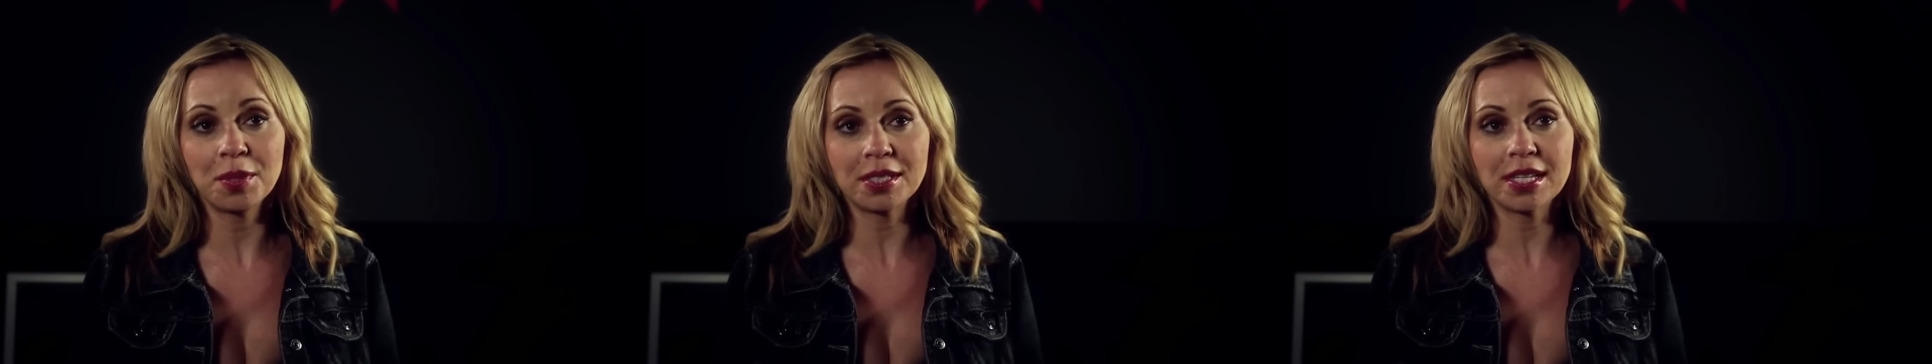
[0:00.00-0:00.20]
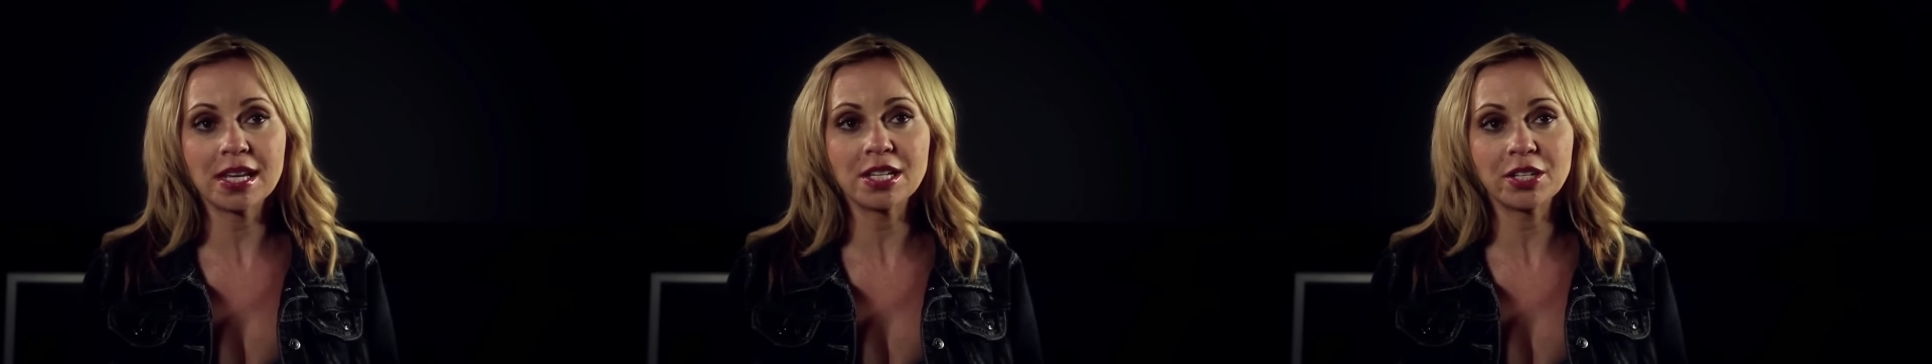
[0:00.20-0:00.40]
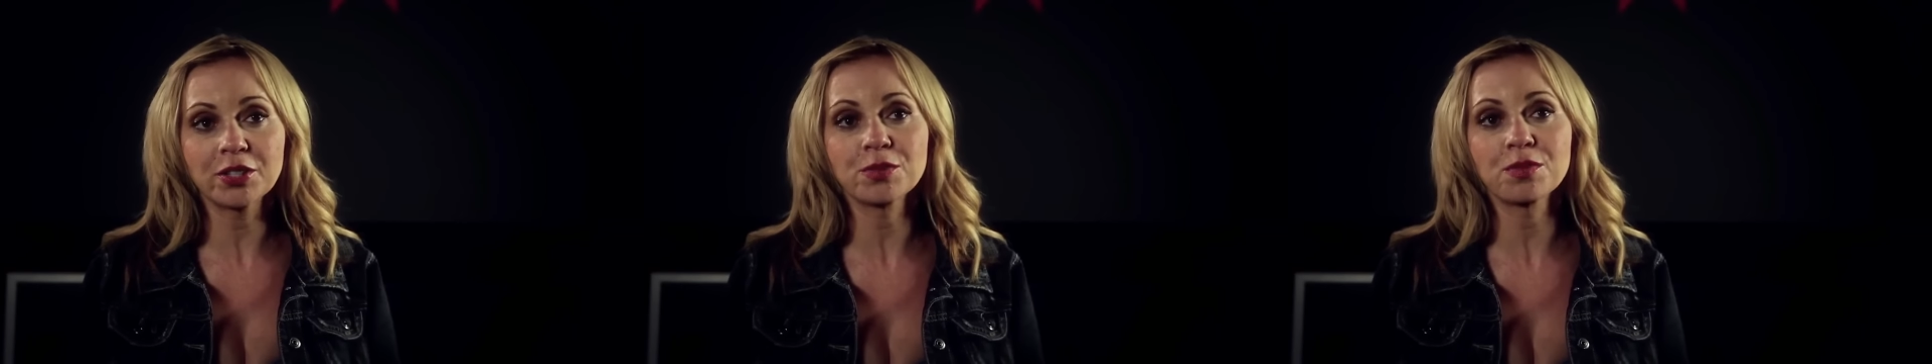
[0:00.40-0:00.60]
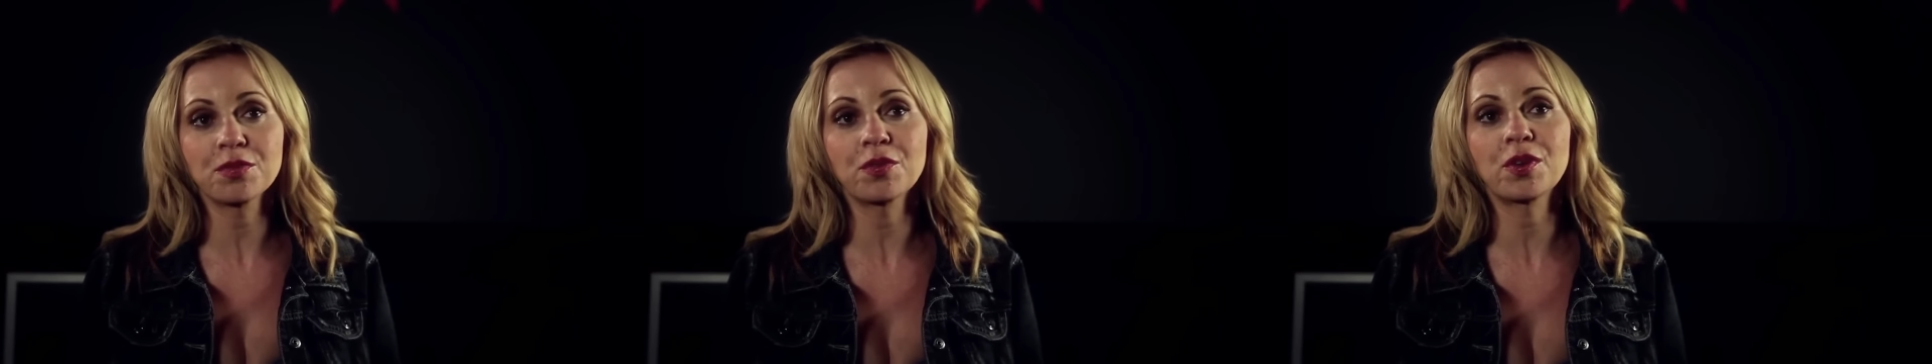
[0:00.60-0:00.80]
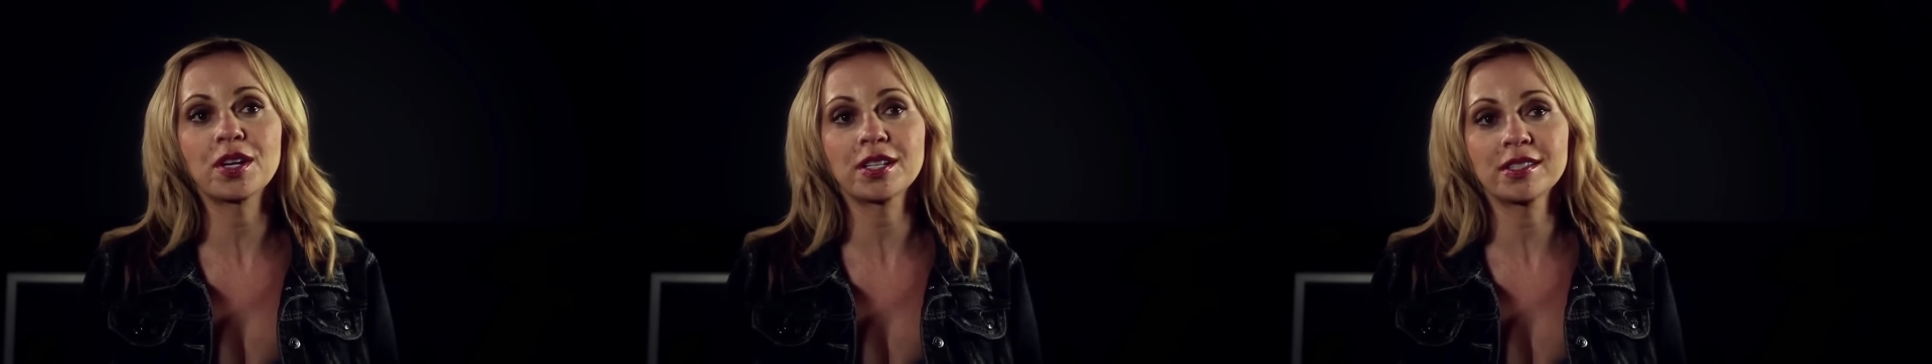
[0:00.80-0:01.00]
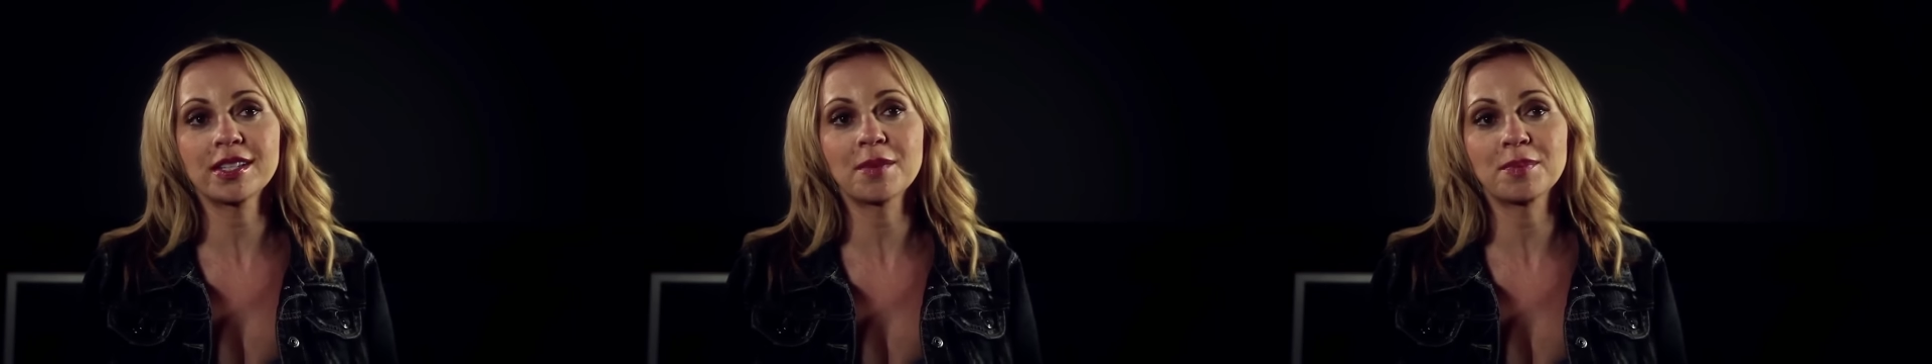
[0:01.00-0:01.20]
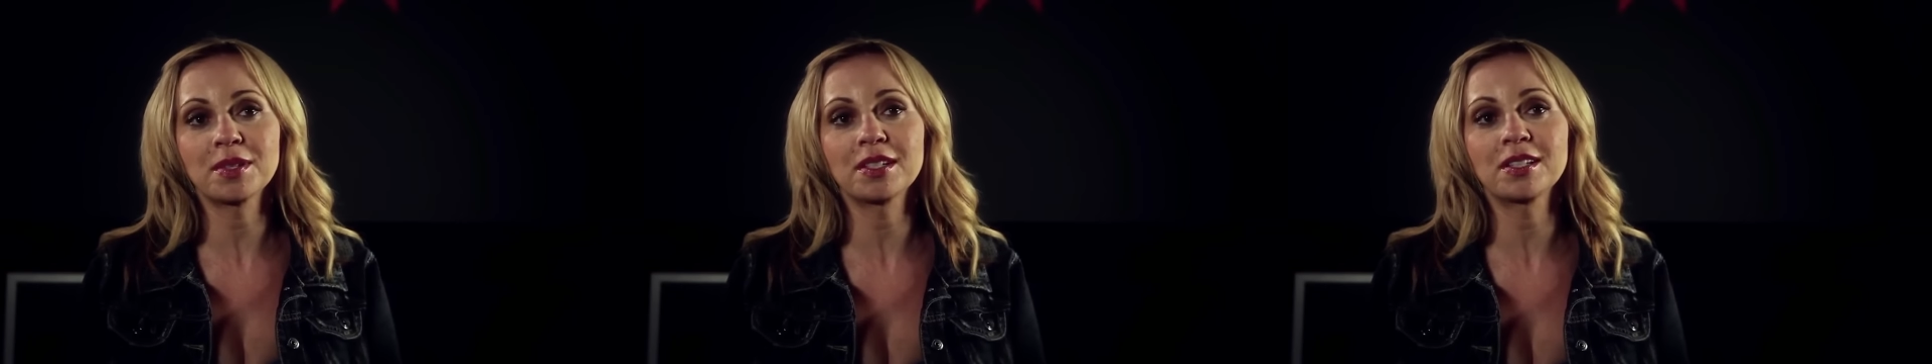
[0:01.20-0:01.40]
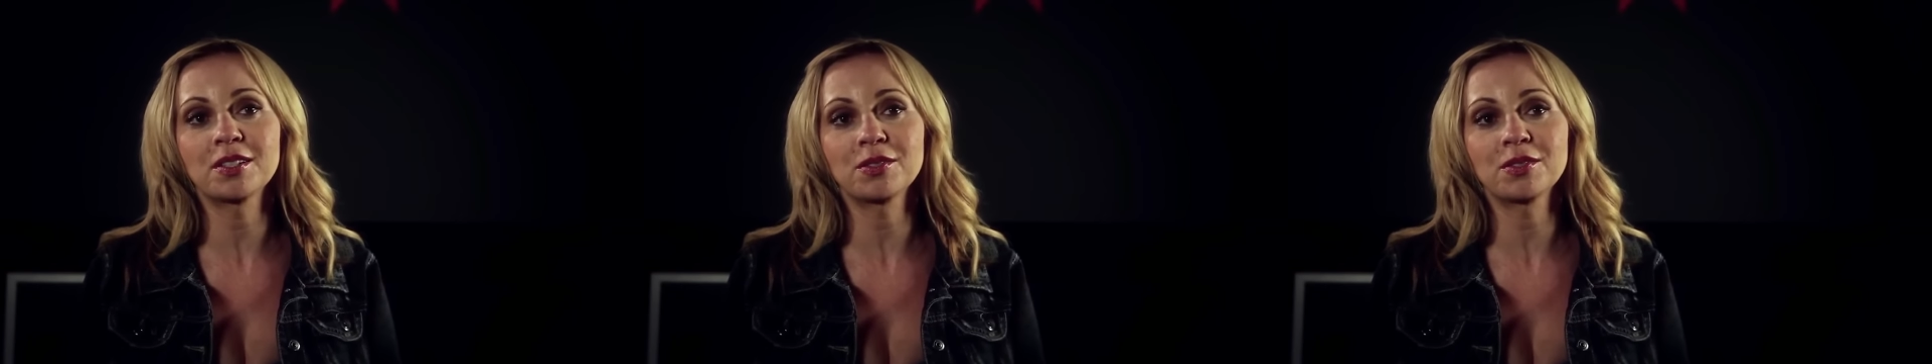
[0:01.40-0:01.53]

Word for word: 10 years before I stepped into